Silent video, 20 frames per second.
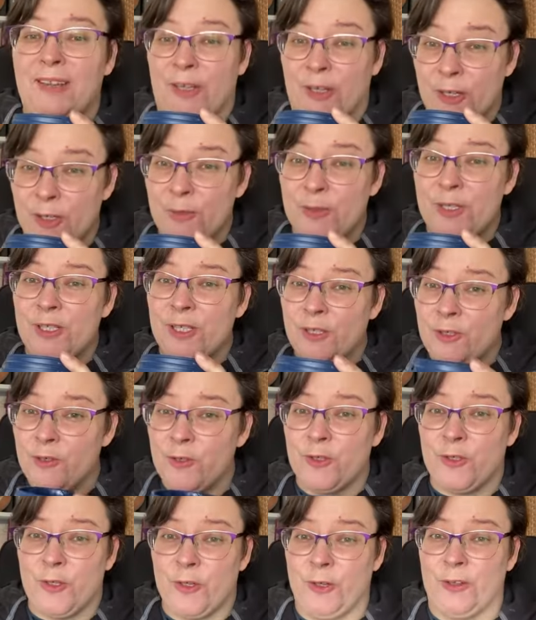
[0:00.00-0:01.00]
There's
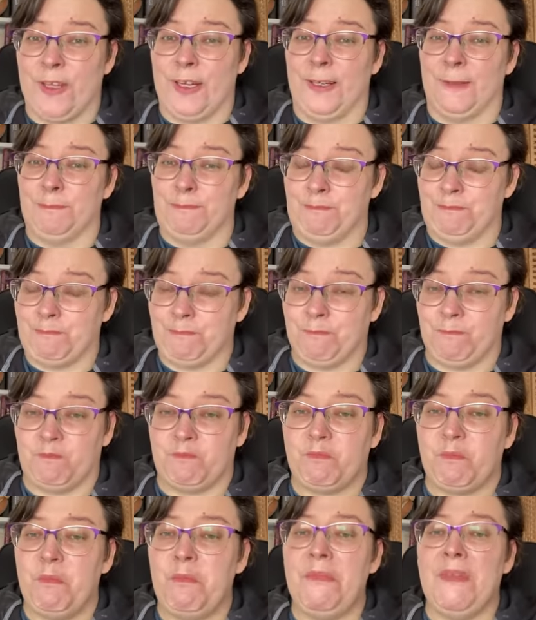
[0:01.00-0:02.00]
residual sugar there.
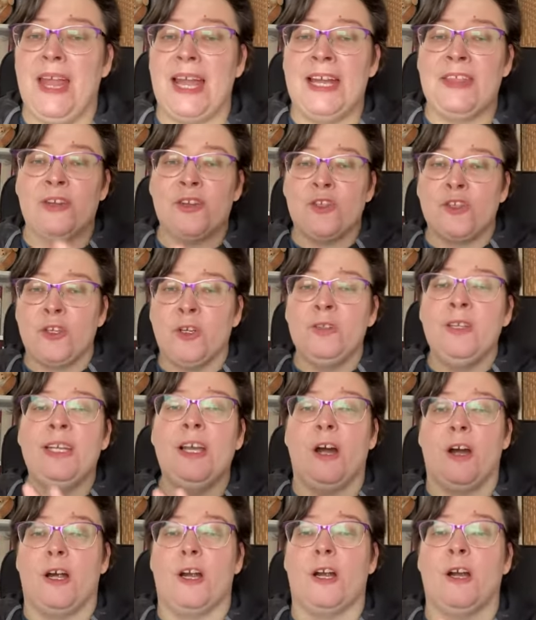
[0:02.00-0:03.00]
And there
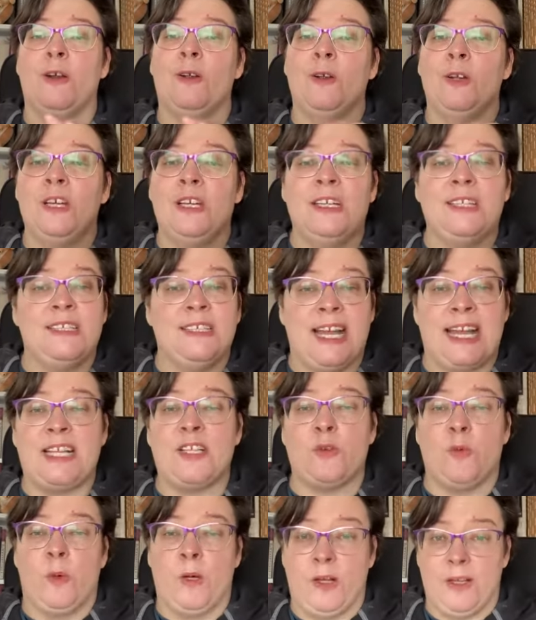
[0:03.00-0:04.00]
certainly are
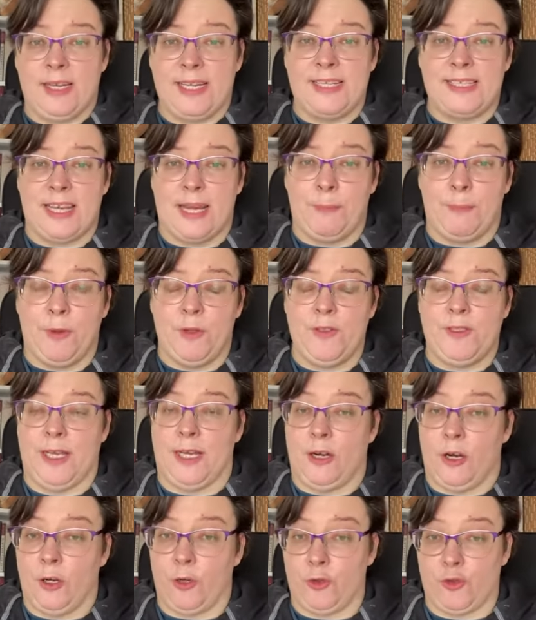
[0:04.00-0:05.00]
nice quality examples
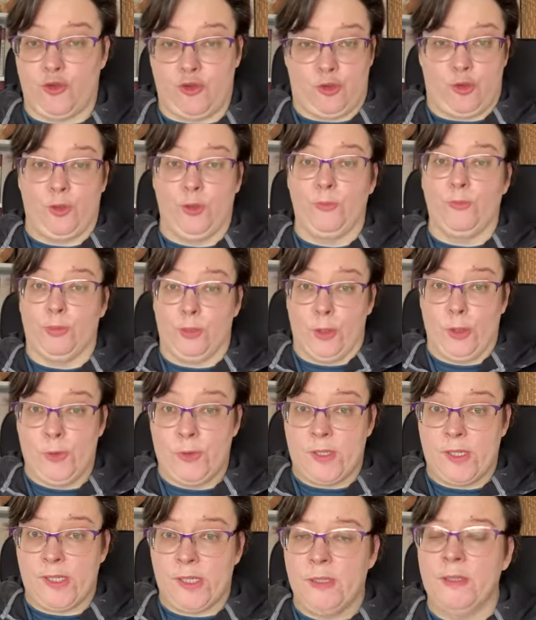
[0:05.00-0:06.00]
that are true
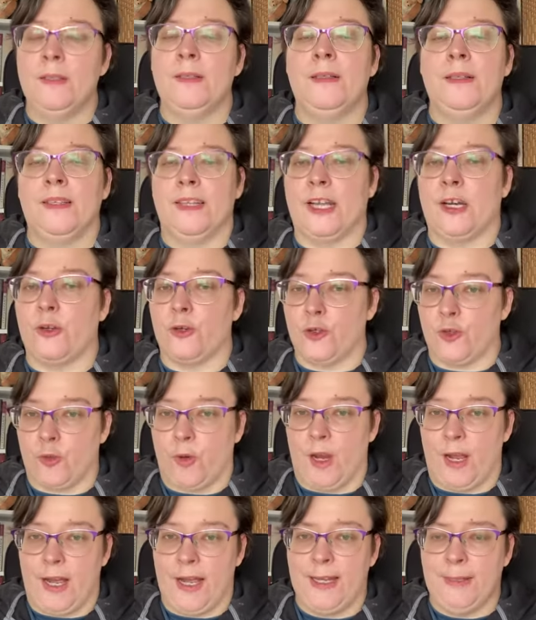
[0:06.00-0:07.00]
brutes that are
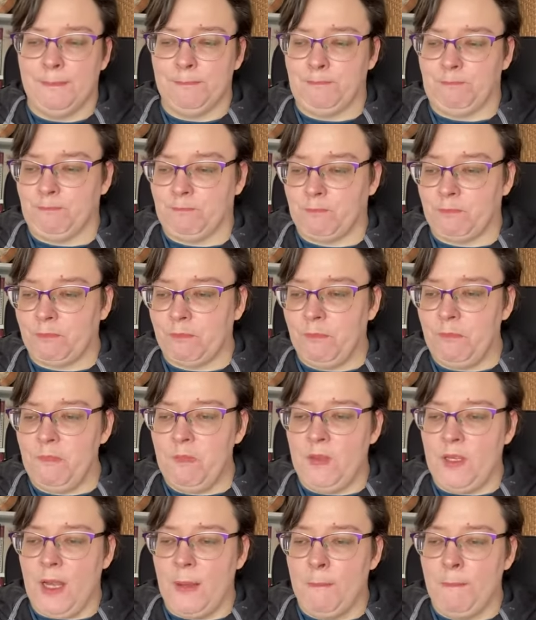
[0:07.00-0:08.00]
dry,
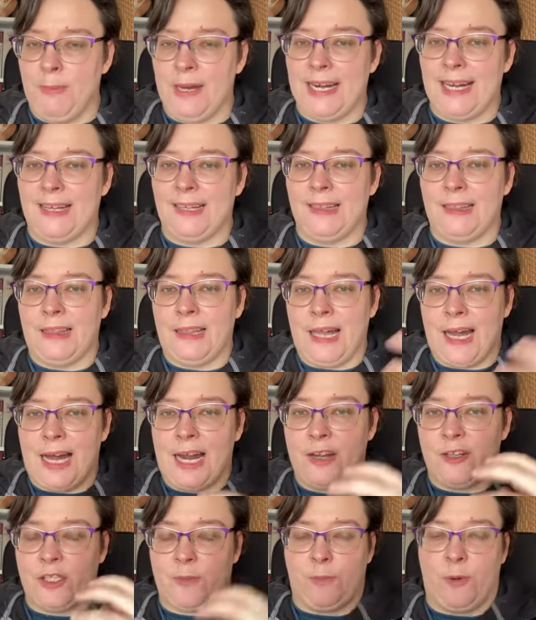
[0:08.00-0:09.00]
but a
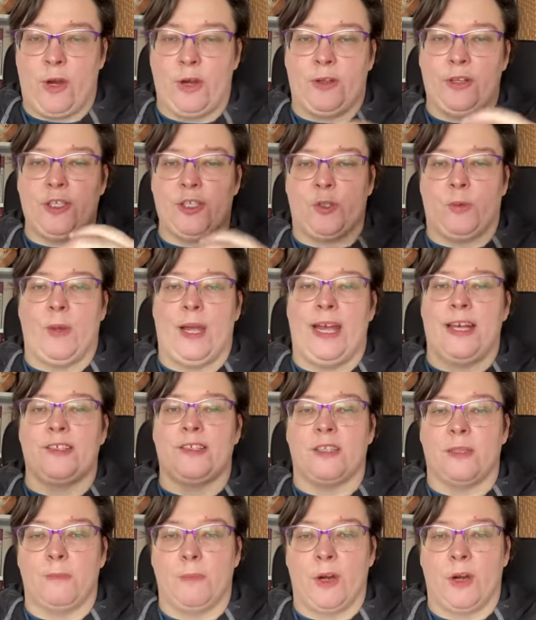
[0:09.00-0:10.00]
lot of sparkling
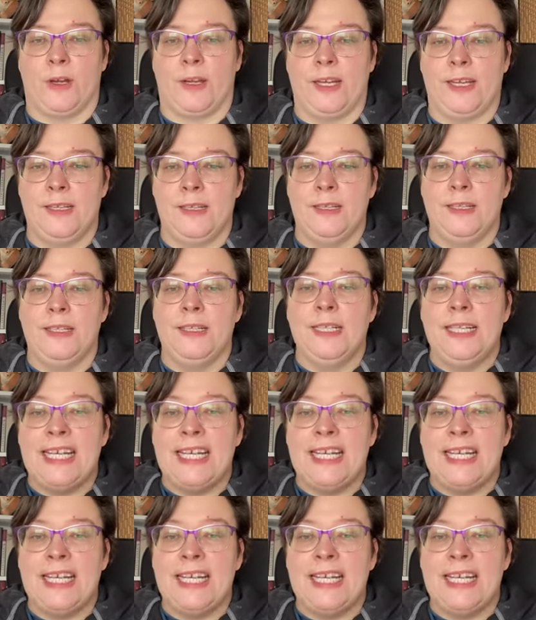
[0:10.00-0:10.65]
Shiraz on the market